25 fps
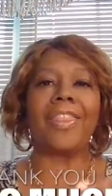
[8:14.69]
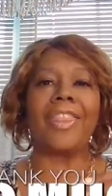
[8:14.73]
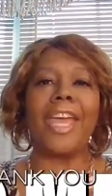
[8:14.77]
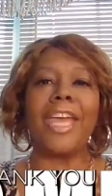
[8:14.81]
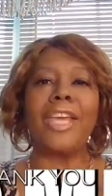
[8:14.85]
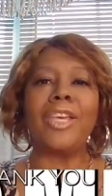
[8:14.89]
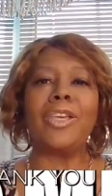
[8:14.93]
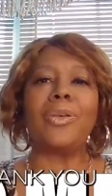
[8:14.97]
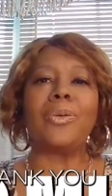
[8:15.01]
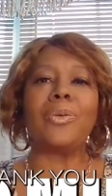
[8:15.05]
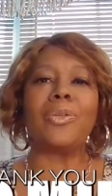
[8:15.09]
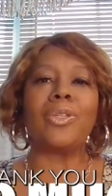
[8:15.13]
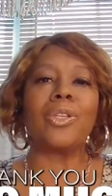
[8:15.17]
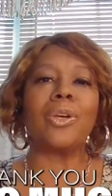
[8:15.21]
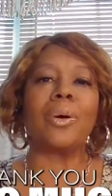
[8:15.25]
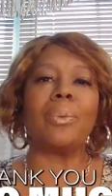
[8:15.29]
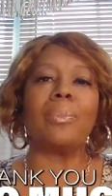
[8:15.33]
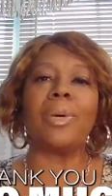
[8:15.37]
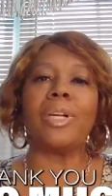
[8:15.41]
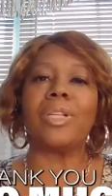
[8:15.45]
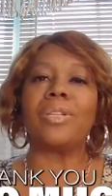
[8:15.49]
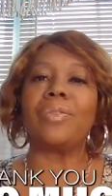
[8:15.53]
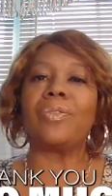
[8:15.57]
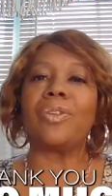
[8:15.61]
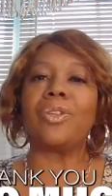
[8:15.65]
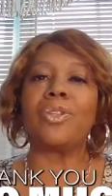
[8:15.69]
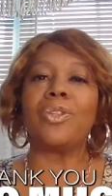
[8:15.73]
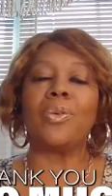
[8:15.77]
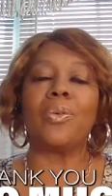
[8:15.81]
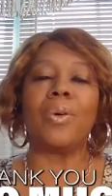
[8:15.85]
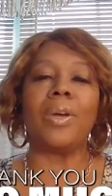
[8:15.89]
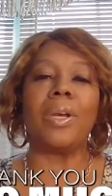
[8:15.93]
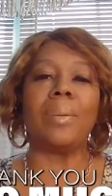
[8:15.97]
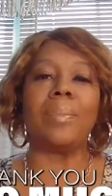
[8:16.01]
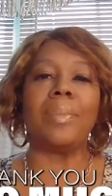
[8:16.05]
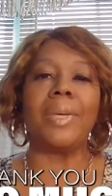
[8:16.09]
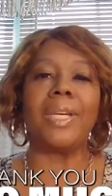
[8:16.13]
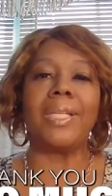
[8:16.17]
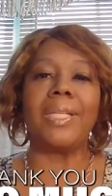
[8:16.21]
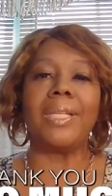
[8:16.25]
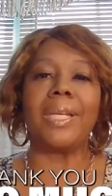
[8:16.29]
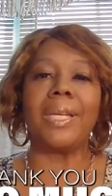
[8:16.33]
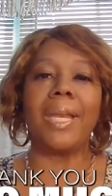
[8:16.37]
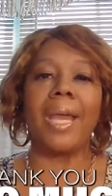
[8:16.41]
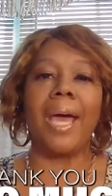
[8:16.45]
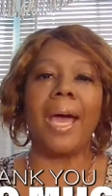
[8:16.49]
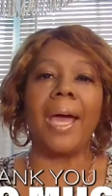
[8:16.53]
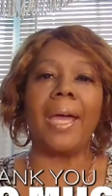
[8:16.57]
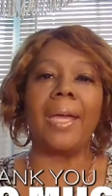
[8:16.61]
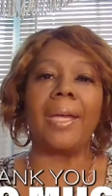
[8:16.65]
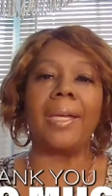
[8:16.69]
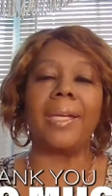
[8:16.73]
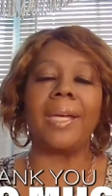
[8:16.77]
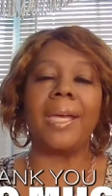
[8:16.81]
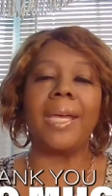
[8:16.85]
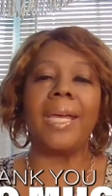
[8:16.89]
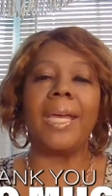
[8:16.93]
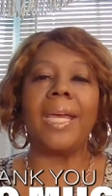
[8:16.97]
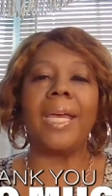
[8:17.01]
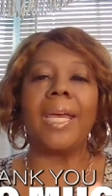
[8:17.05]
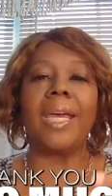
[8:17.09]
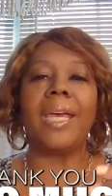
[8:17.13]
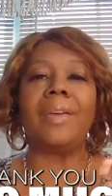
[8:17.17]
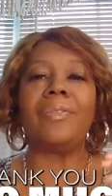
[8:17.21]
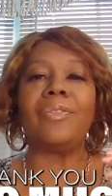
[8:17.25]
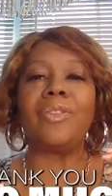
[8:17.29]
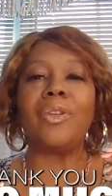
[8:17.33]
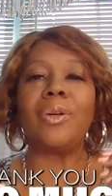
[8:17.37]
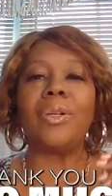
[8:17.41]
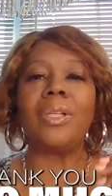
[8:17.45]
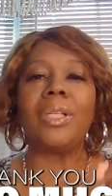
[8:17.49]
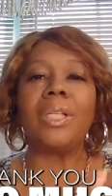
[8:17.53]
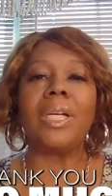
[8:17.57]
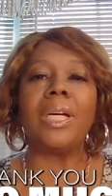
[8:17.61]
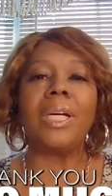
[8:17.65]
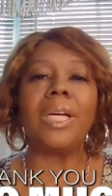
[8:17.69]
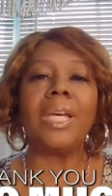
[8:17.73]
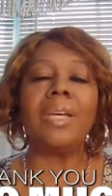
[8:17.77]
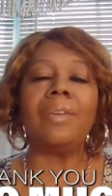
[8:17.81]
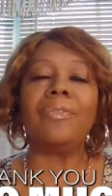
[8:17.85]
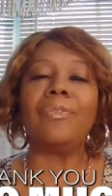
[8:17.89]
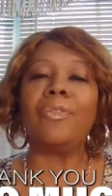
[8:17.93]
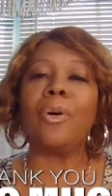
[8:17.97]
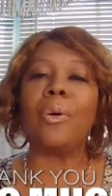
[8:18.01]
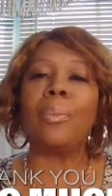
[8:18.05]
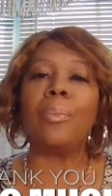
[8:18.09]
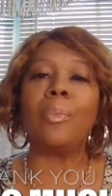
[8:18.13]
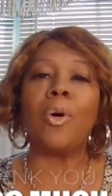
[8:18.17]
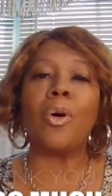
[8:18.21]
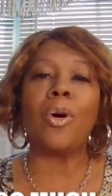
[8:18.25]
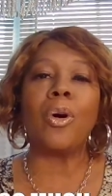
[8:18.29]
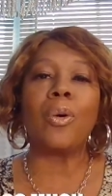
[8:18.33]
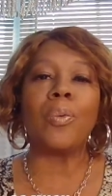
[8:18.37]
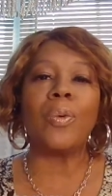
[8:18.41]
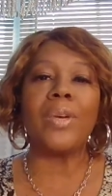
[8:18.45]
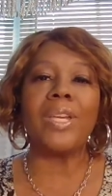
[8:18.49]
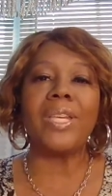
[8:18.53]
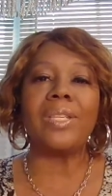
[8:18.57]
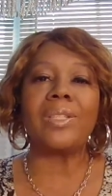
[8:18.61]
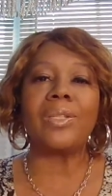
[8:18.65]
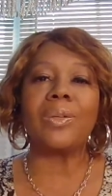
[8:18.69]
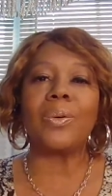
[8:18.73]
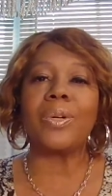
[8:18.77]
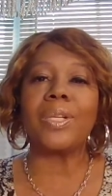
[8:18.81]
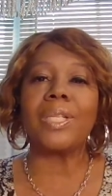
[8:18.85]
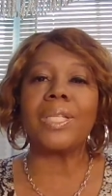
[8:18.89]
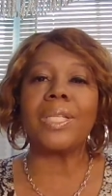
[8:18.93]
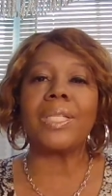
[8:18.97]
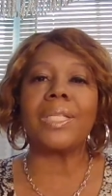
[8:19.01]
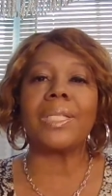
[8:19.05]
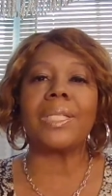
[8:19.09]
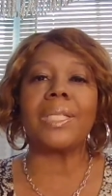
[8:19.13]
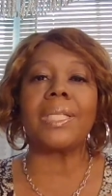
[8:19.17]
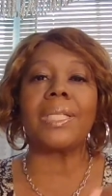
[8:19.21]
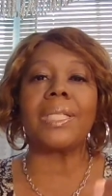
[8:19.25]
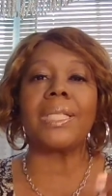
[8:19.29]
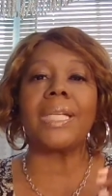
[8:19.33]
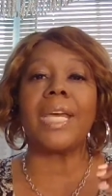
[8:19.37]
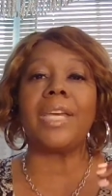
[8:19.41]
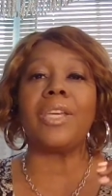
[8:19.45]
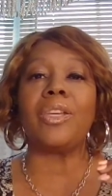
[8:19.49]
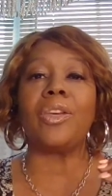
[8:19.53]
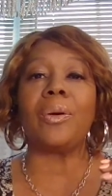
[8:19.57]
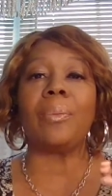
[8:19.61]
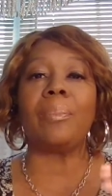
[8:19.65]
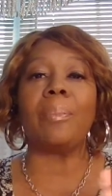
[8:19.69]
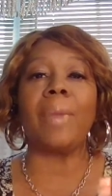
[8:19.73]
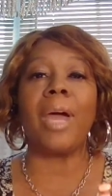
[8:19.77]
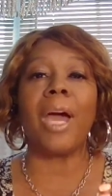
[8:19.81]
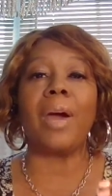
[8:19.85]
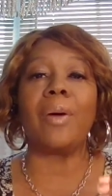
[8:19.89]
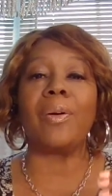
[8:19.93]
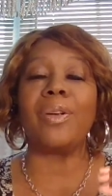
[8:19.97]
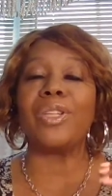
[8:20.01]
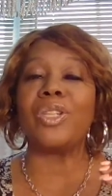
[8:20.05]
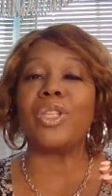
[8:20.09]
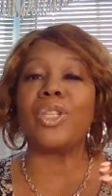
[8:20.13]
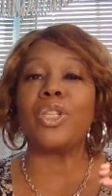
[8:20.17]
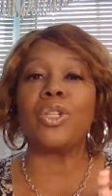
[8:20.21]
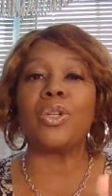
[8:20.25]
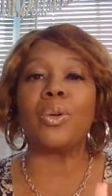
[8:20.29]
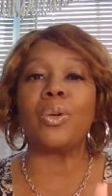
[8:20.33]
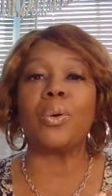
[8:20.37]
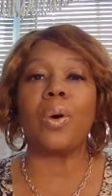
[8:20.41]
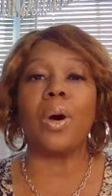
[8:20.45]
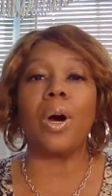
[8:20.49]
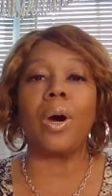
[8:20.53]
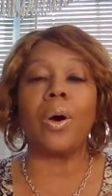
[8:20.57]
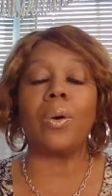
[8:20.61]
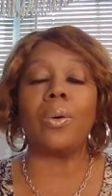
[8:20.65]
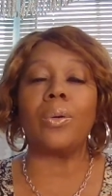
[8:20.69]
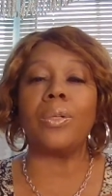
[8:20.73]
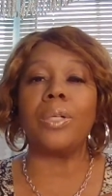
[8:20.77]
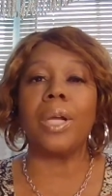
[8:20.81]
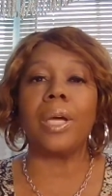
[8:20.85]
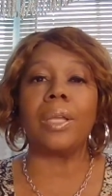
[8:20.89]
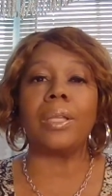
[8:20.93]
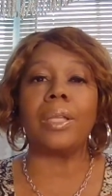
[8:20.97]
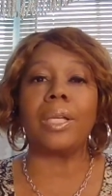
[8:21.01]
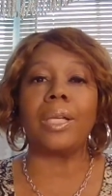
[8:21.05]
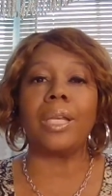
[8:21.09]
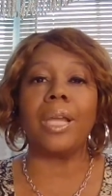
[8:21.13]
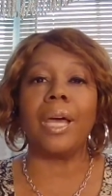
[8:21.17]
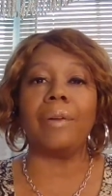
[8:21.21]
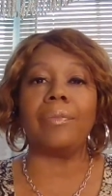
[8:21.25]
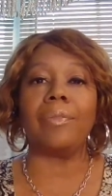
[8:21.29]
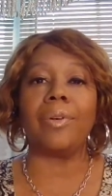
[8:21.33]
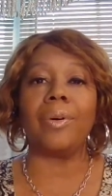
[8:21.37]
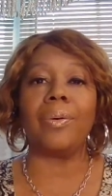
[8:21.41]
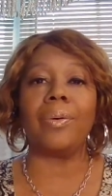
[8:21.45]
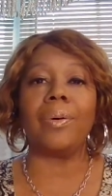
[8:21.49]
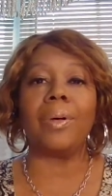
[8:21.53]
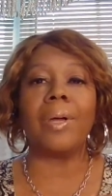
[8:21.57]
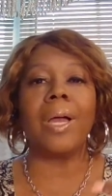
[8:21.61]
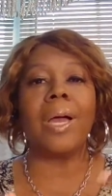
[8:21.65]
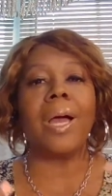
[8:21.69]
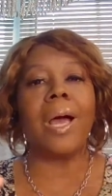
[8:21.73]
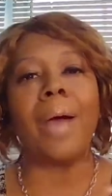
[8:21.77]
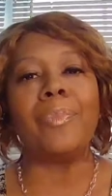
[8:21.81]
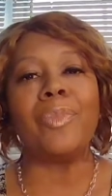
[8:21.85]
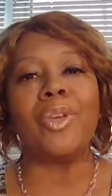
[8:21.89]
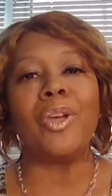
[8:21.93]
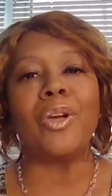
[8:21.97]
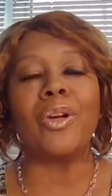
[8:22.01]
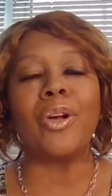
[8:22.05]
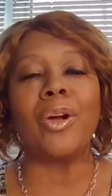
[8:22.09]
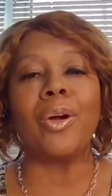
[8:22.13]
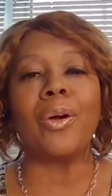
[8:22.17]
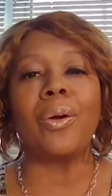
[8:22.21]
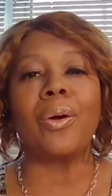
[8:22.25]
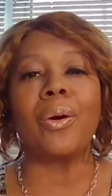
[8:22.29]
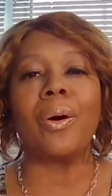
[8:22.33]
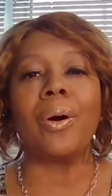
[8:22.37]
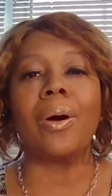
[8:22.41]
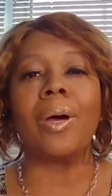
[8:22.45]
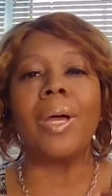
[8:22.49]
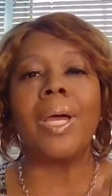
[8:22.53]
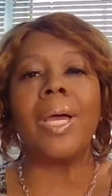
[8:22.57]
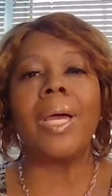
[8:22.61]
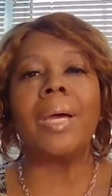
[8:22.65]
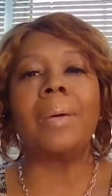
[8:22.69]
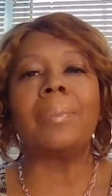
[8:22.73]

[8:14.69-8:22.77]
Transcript: Thank you so much for joining me tonight. If you're looking for more resources to take your marriage to a whole nother level, I'm your girl.